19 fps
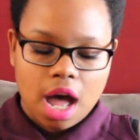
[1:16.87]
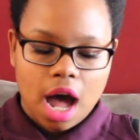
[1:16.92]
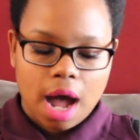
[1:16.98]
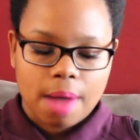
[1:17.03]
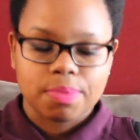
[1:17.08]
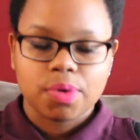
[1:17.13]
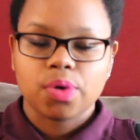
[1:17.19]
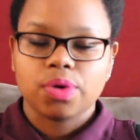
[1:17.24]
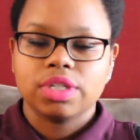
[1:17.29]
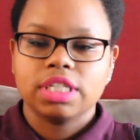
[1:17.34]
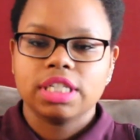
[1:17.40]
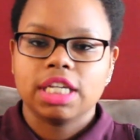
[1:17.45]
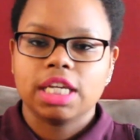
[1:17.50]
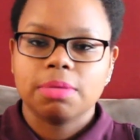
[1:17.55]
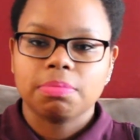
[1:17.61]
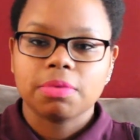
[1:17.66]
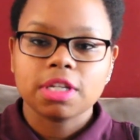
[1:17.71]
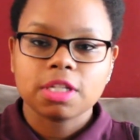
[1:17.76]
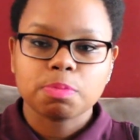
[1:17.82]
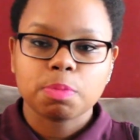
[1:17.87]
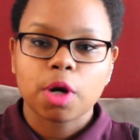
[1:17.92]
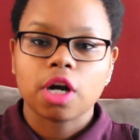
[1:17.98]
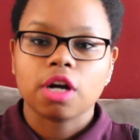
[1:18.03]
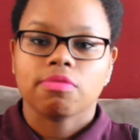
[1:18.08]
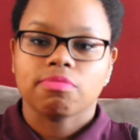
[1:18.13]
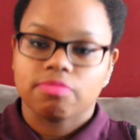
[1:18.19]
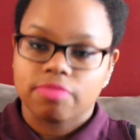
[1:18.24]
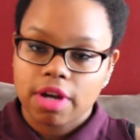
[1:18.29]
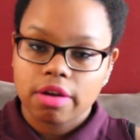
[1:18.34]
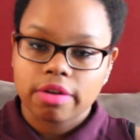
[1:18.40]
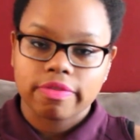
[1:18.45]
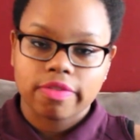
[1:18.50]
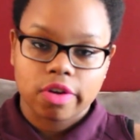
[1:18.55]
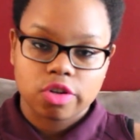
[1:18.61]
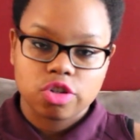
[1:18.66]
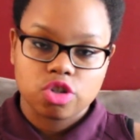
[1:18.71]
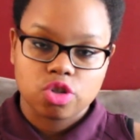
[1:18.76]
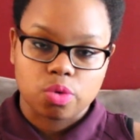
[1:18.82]
I'm going to keep this part
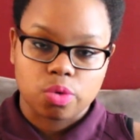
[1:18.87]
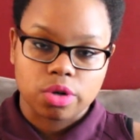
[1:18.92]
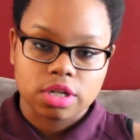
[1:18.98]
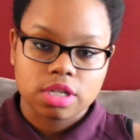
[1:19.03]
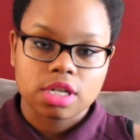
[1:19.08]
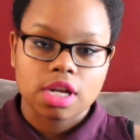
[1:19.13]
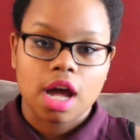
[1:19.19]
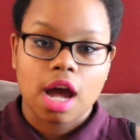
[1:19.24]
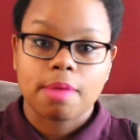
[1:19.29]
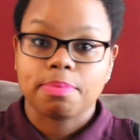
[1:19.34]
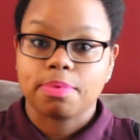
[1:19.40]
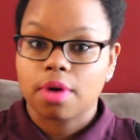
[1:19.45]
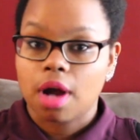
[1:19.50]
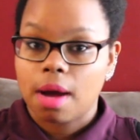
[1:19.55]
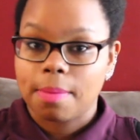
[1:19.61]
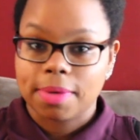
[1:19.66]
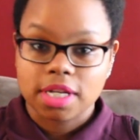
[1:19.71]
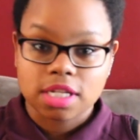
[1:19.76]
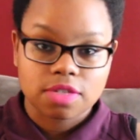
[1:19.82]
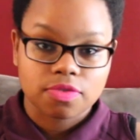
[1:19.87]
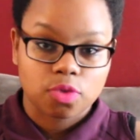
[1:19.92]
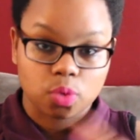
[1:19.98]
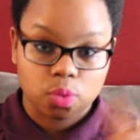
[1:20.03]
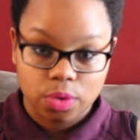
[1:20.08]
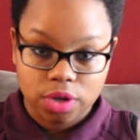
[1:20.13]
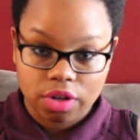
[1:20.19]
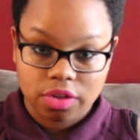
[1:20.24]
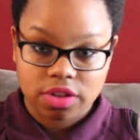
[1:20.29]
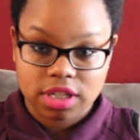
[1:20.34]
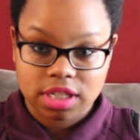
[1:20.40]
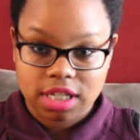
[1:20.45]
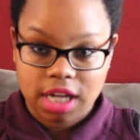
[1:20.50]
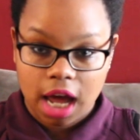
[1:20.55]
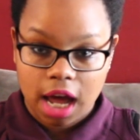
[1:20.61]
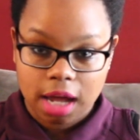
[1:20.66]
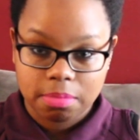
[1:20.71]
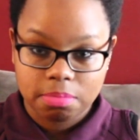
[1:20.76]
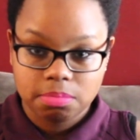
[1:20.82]
very short, I promise, for real this
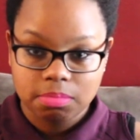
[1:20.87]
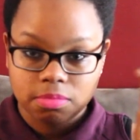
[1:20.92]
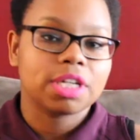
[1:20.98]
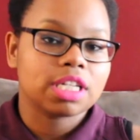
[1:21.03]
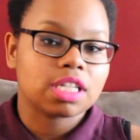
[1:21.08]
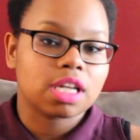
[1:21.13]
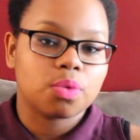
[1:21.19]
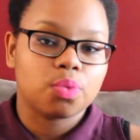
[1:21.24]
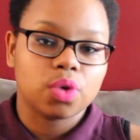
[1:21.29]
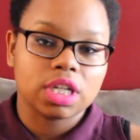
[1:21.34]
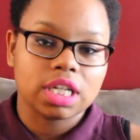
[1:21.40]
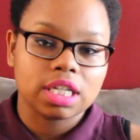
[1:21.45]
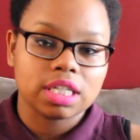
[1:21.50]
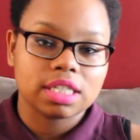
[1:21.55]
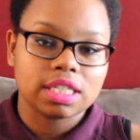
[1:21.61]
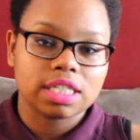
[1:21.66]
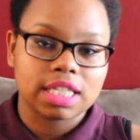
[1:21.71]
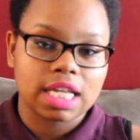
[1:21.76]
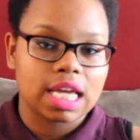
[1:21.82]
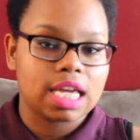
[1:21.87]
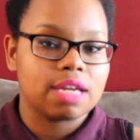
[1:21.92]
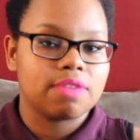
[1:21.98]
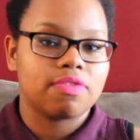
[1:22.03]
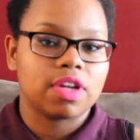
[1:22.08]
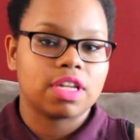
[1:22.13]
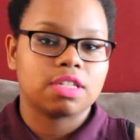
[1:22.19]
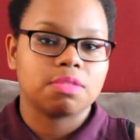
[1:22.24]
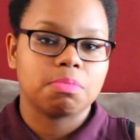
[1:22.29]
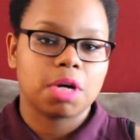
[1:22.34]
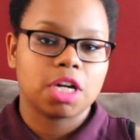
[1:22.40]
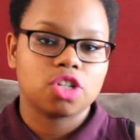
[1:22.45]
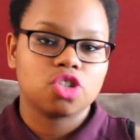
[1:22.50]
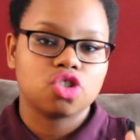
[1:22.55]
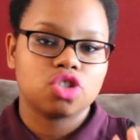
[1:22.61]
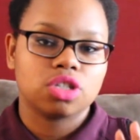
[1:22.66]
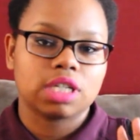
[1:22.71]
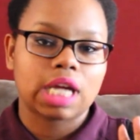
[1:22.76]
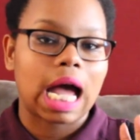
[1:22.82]
time, because I want to save as
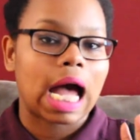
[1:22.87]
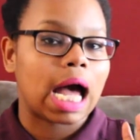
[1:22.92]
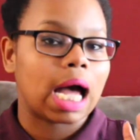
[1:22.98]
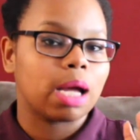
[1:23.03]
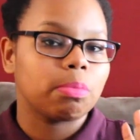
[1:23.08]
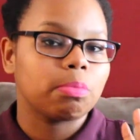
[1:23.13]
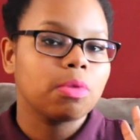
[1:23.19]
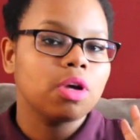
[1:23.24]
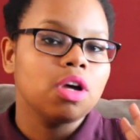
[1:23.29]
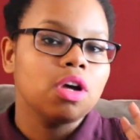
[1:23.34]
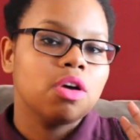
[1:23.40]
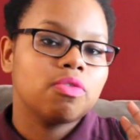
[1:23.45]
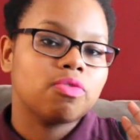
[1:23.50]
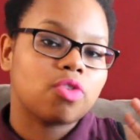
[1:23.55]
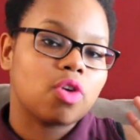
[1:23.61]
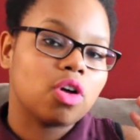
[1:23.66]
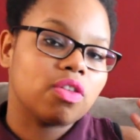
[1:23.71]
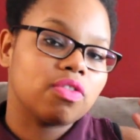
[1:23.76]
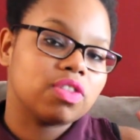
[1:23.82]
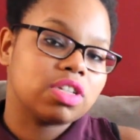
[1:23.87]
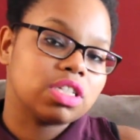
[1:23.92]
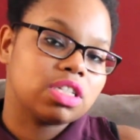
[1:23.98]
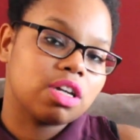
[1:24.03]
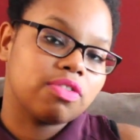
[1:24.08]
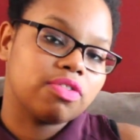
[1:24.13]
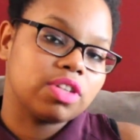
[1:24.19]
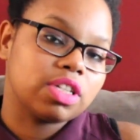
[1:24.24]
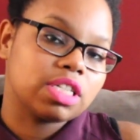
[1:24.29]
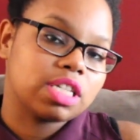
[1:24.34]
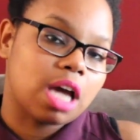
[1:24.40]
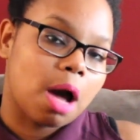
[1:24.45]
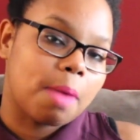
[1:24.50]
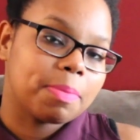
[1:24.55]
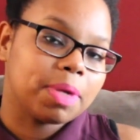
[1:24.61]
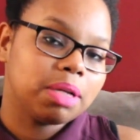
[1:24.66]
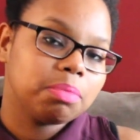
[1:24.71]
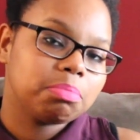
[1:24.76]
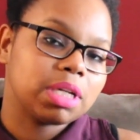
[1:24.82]
much time for all of the stuff that's
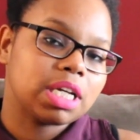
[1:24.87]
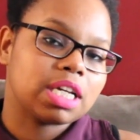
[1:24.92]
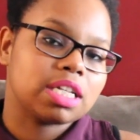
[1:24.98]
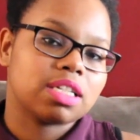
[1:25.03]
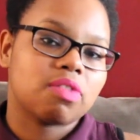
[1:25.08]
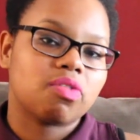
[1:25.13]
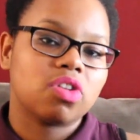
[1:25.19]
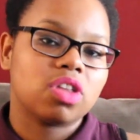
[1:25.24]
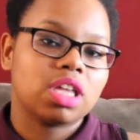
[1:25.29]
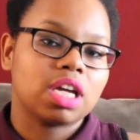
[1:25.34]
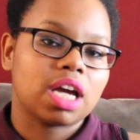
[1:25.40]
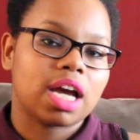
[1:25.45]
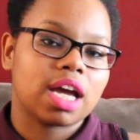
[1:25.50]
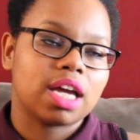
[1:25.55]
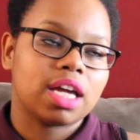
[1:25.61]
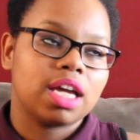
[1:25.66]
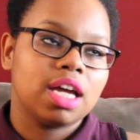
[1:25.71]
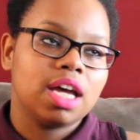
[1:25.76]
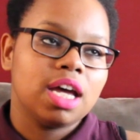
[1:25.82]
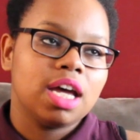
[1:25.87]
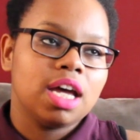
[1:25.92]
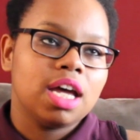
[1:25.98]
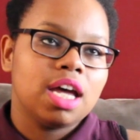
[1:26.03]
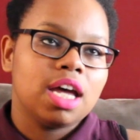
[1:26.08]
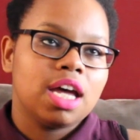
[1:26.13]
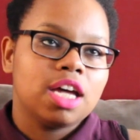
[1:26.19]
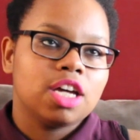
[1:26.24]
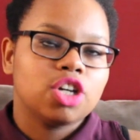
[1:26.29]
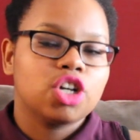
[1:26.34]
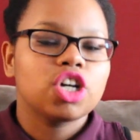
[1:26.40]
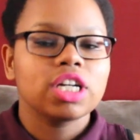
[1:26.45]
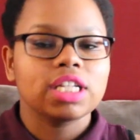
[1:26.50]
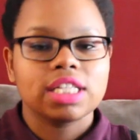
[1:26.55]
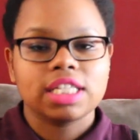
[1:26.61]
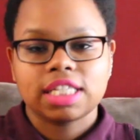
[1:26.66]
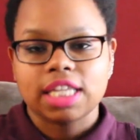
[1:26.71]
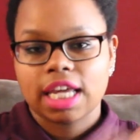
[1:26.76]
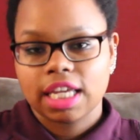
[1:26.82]
coming, because everything I
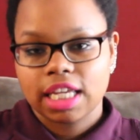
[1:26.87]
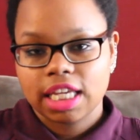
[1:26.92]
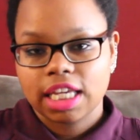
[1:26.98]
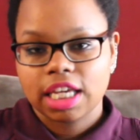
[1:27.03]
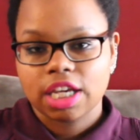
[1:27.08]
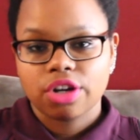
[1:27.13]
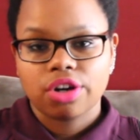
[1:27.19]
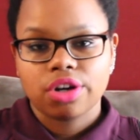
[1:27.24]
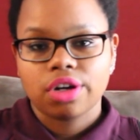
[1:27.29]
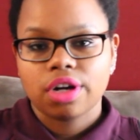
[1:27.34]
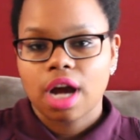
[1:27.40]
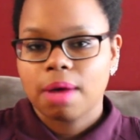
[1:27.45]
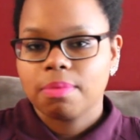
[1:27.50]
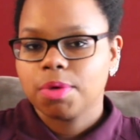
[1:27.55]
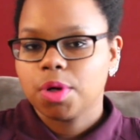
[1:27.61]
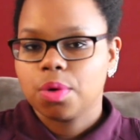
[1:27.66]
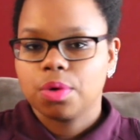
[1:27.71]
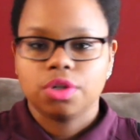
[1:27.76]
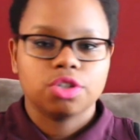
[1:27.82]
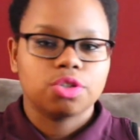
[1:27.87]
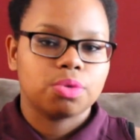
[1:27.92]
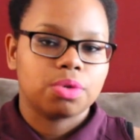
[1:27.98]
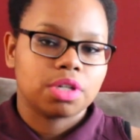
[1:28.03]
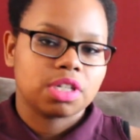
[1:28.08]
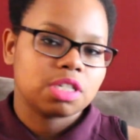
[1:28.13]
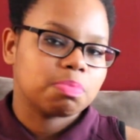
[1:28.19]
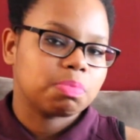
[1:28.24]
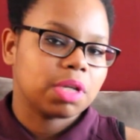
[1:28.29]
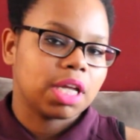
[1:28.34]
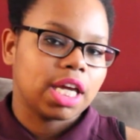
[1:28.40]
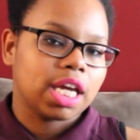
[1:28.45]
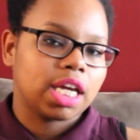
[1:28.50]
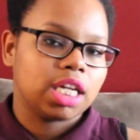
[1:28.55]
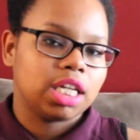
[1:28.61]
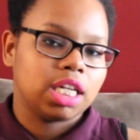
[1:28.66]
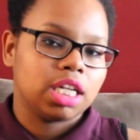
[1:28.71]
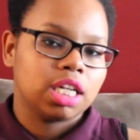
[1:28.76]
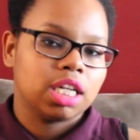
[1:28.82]
could say here, I'm going to
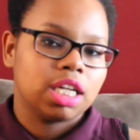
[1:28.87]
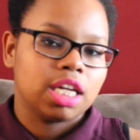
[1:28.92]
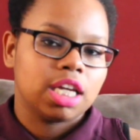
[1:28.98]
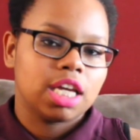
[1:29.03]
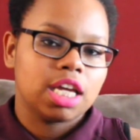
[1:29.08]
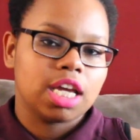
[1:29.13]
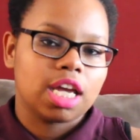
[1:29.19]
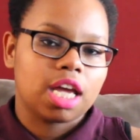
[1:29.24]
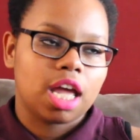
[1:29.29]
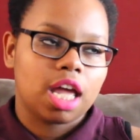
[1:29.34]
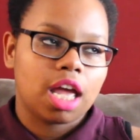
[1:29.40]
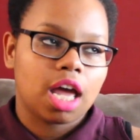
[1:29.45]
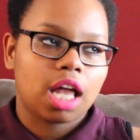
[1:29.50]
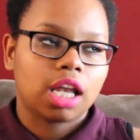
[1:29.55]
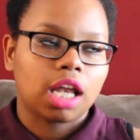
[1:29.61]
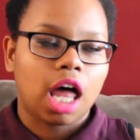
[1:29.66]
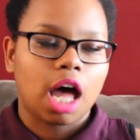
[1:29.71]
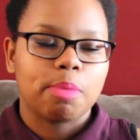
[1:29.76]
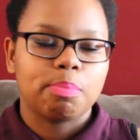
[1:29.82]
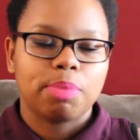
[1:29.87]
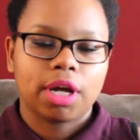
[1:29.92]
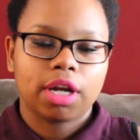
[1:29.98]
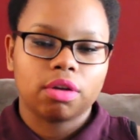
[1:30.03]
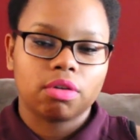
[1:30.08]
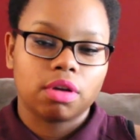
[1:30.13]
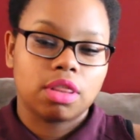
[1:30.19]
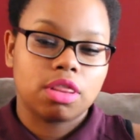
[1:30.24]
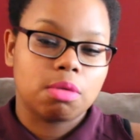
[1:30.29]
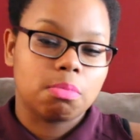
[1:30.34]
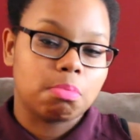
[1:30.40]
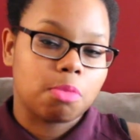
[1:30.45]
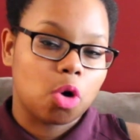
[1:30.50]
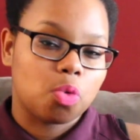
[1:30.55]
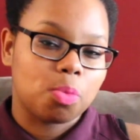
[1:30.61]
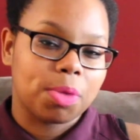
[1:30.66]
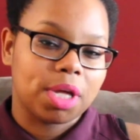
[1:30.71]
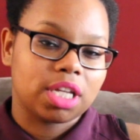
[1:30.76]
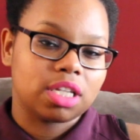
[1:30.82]
explain a lot better in the
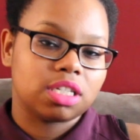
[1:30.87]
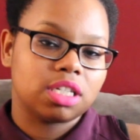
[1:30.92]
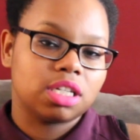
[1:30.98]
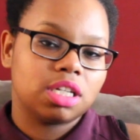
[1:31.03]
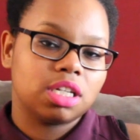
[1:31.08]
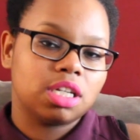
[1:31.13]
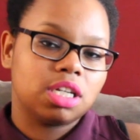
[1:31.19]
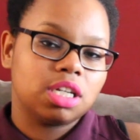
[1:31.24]
moment,